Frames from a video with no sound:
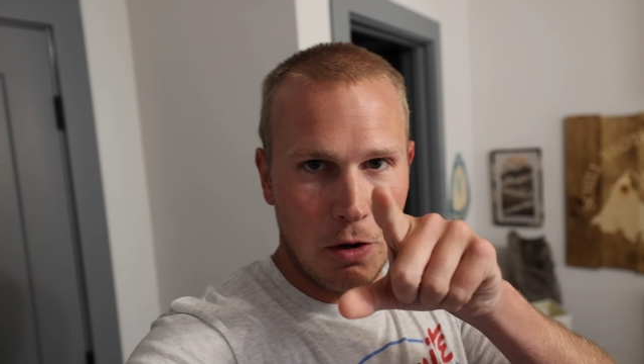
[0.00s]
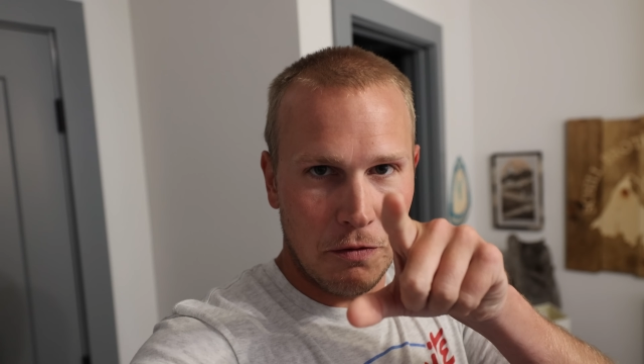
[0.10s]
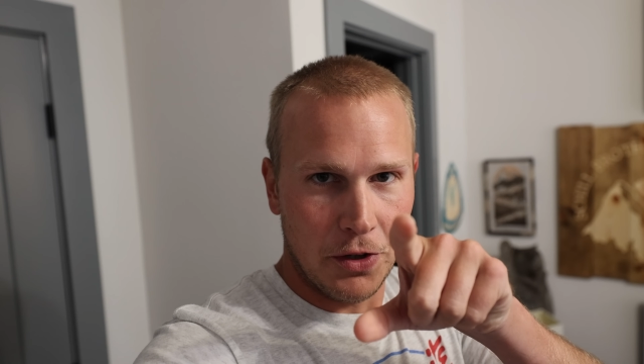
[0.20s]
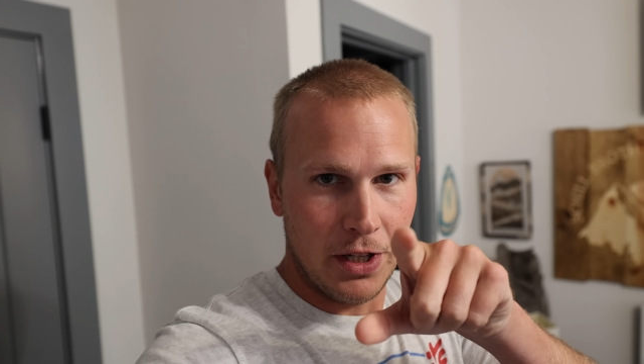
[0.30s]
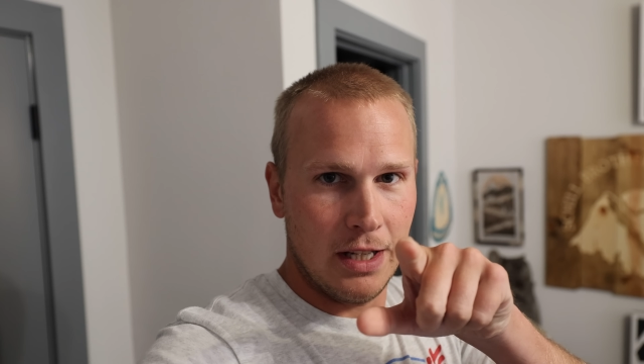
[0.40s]

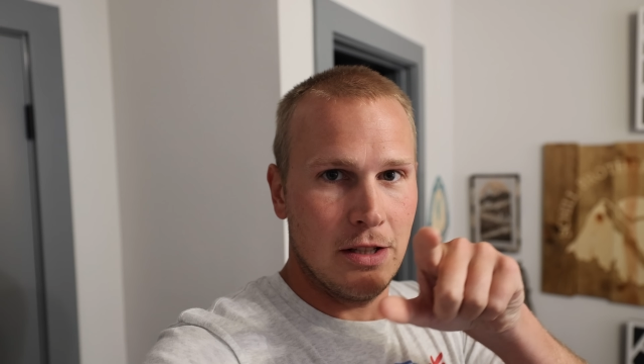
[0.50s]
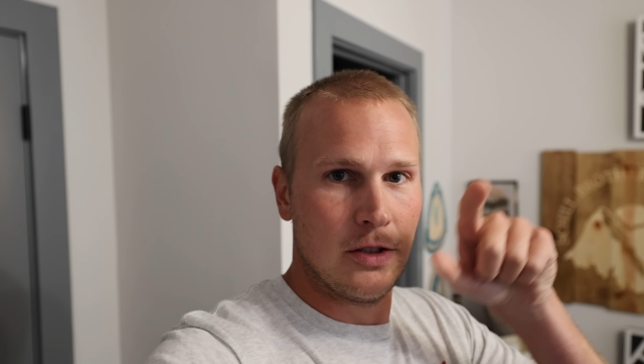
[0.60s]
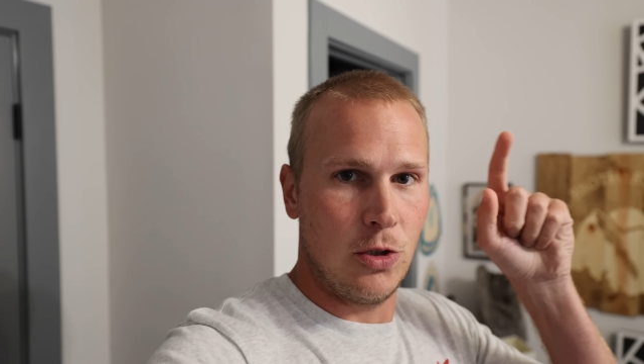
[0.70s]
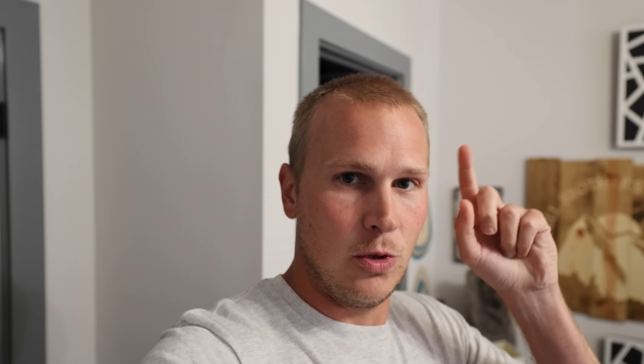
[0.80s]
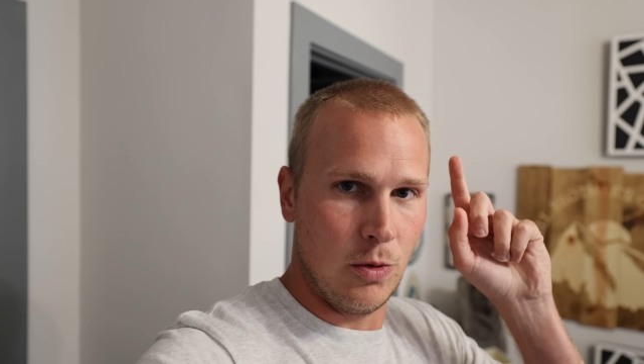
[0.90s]
don't forget
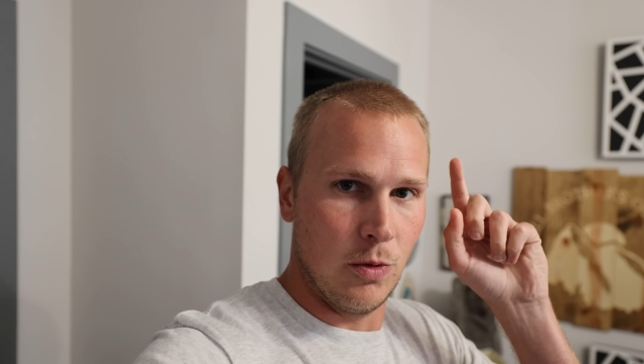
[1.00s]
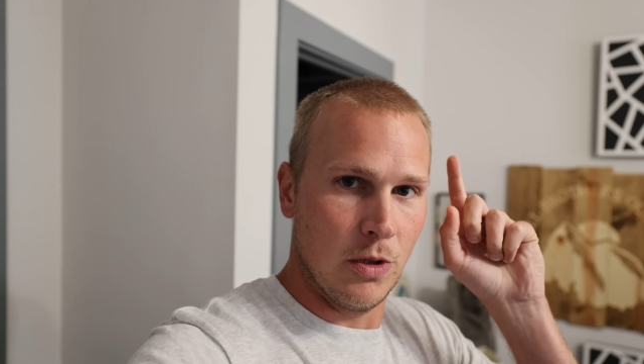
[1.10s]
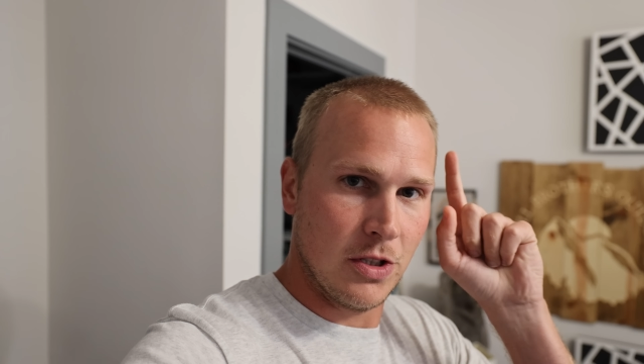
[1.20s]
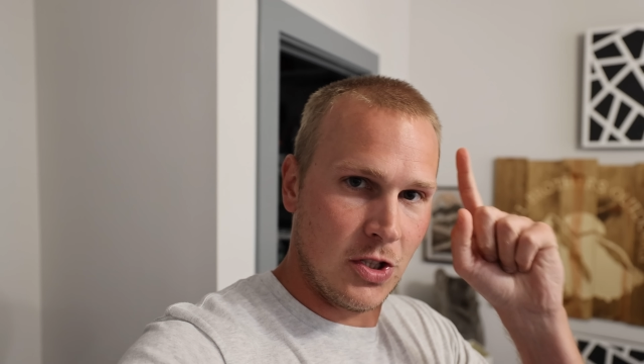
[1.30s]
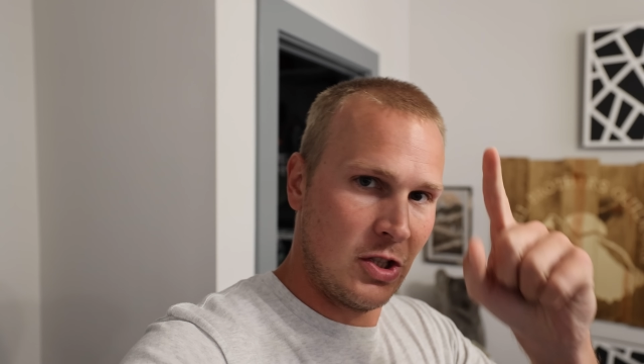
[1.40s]
to
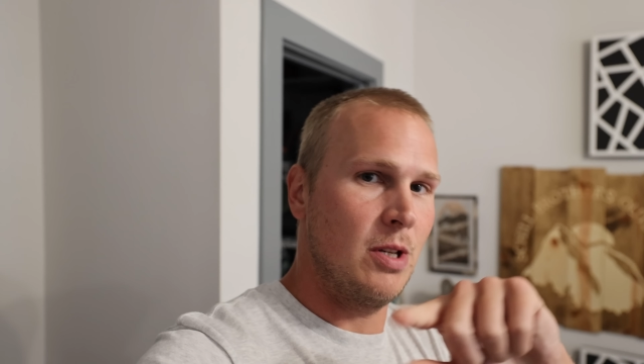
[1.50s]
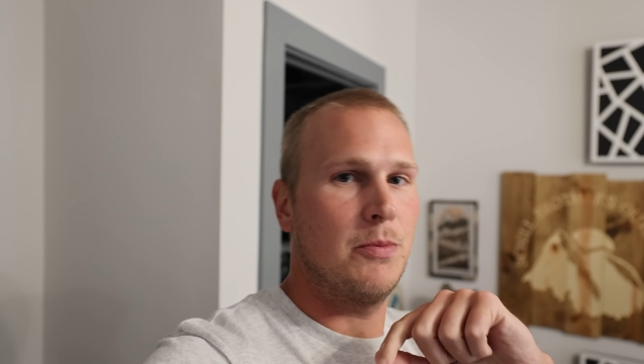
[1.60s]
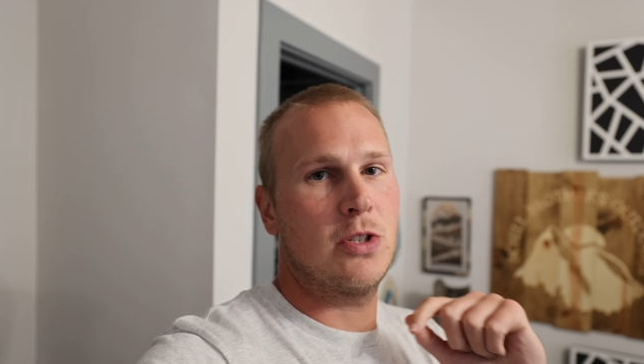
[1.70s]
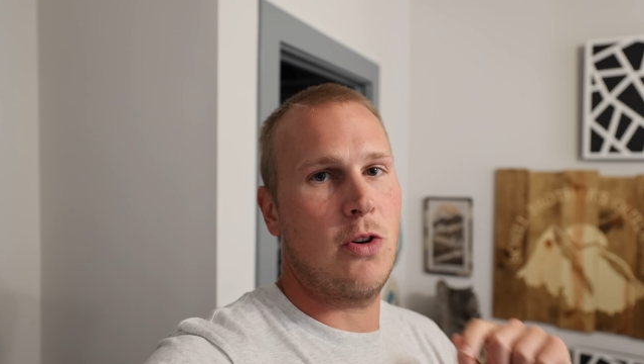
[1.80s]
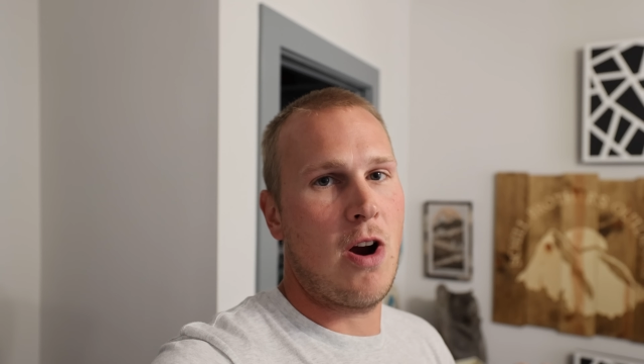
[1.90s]

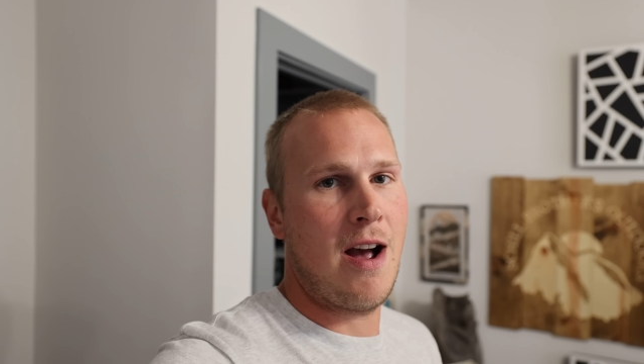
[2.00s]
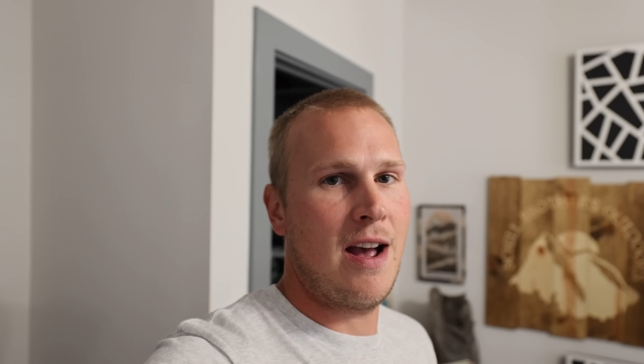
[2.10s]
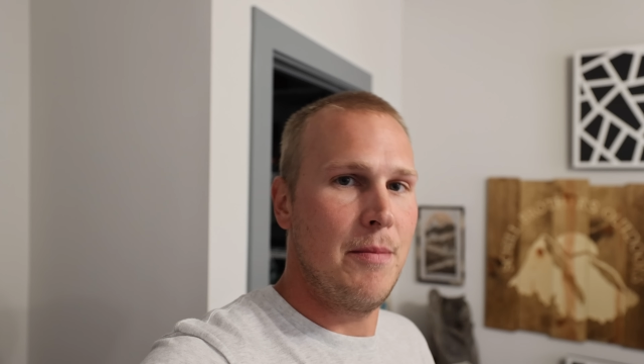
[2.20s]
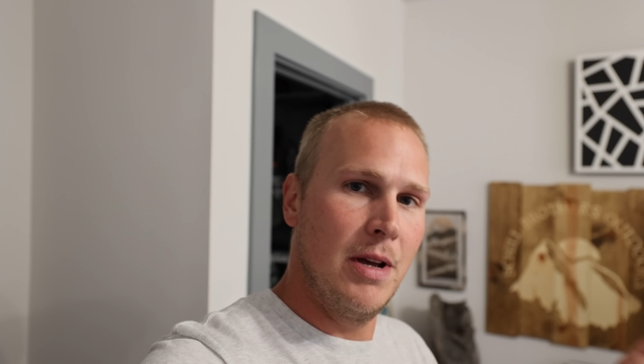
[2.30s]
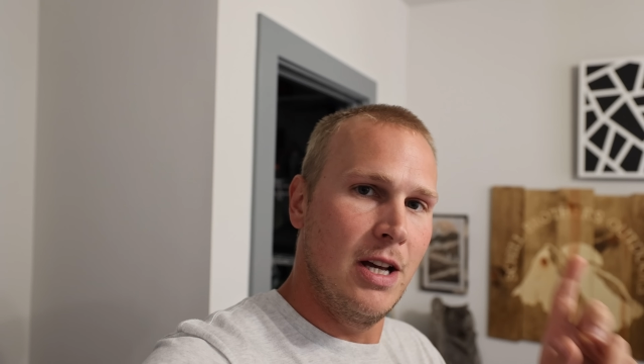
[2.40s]

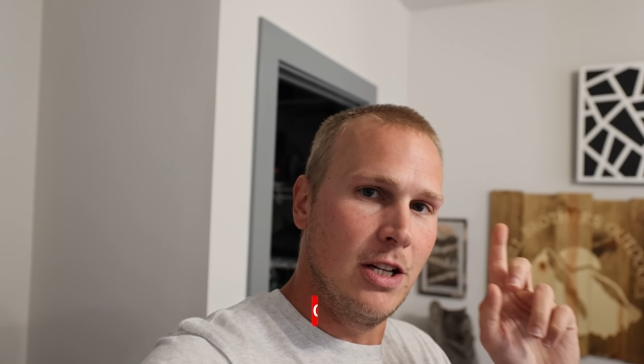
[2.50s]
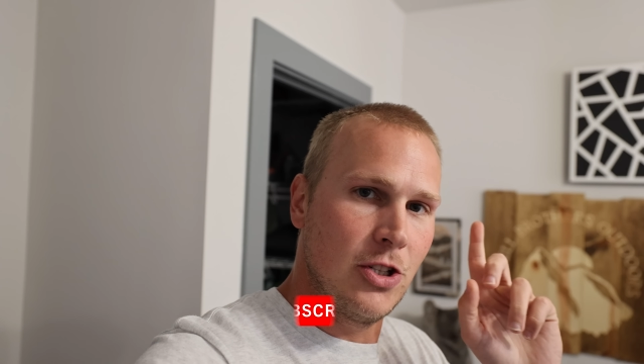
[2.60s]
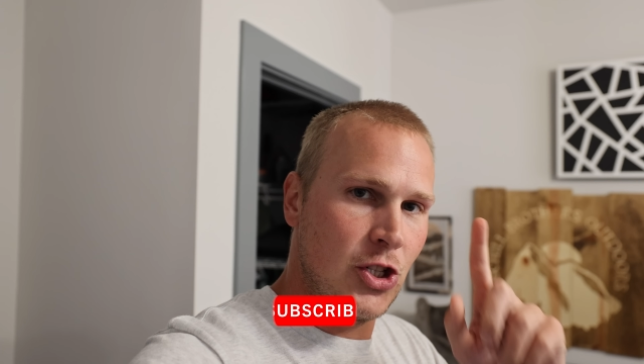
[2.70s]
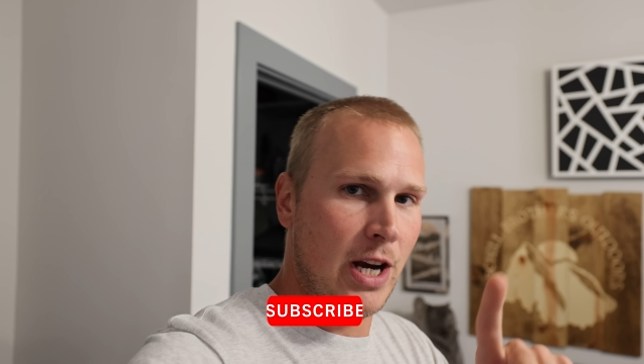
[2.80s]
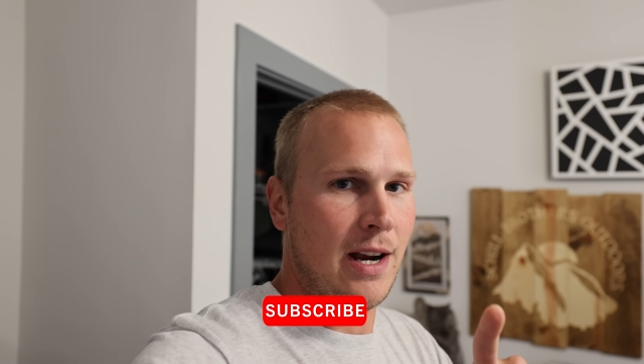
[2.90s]
subscribe,
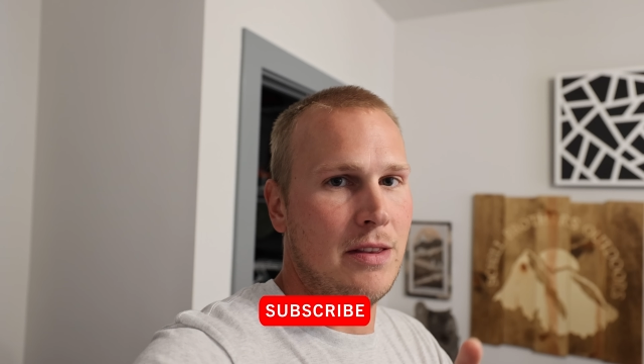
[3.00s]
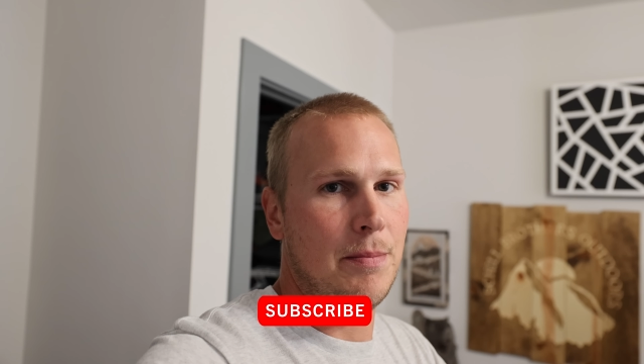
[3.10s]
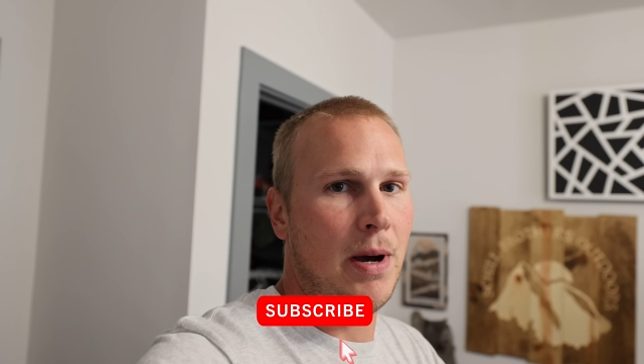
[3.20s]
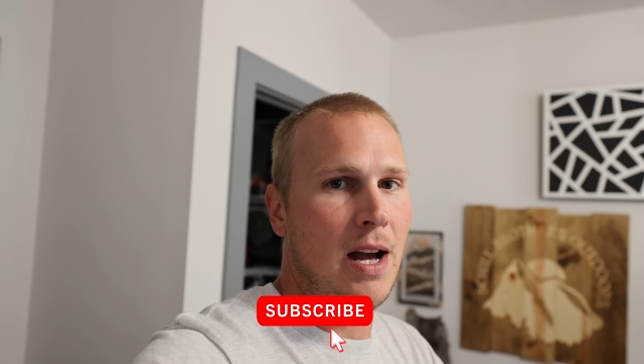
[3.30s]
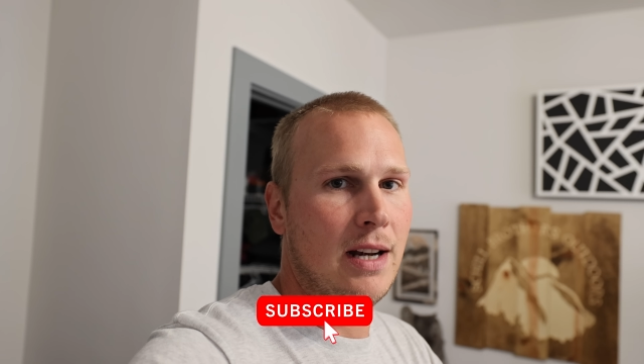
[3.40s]
check out the
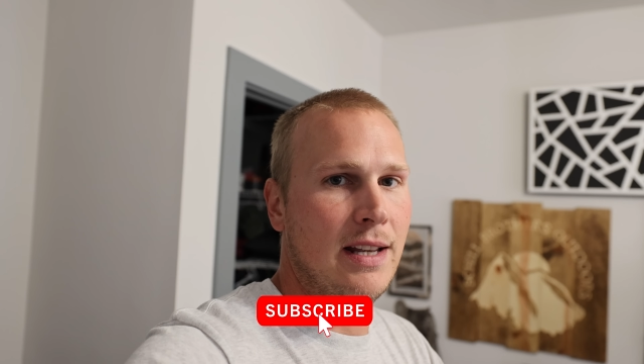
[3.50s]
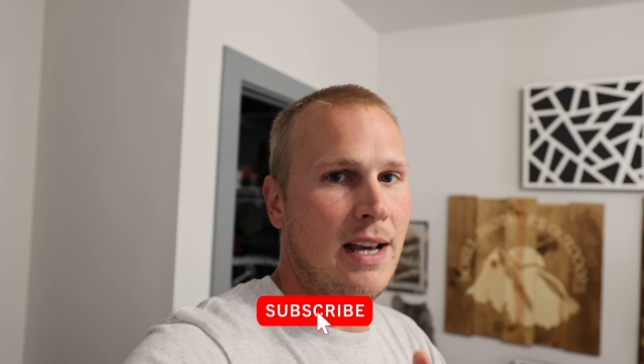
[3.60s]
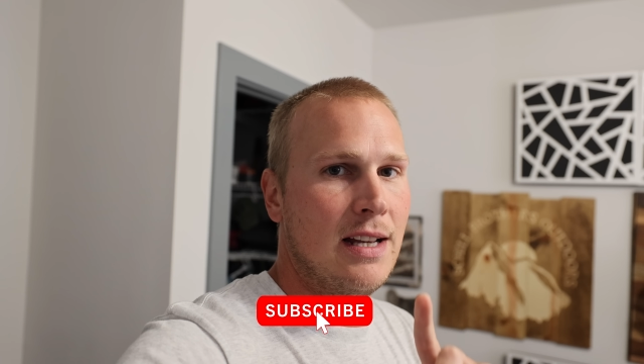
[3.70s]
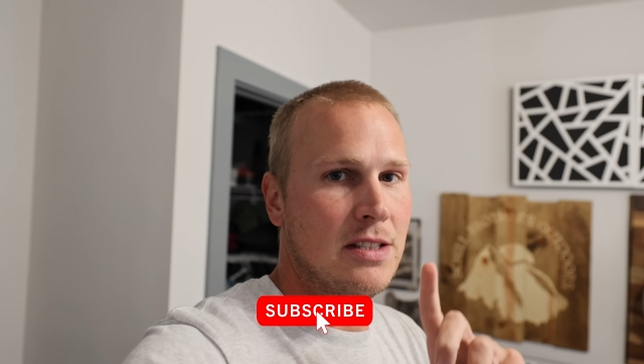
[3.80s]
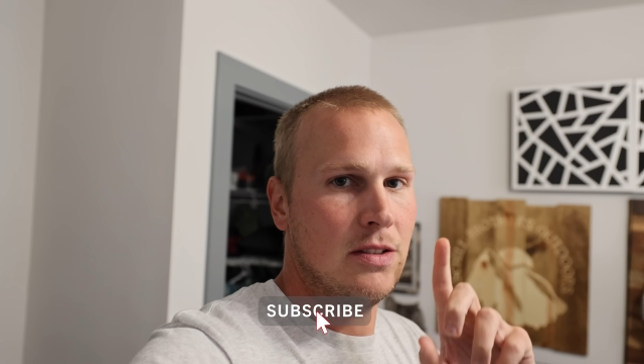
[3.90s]

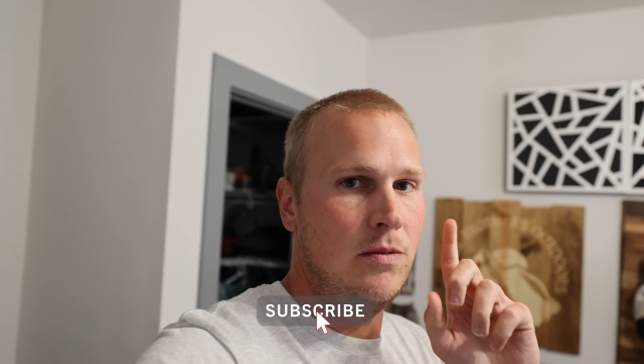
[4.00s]
podcast.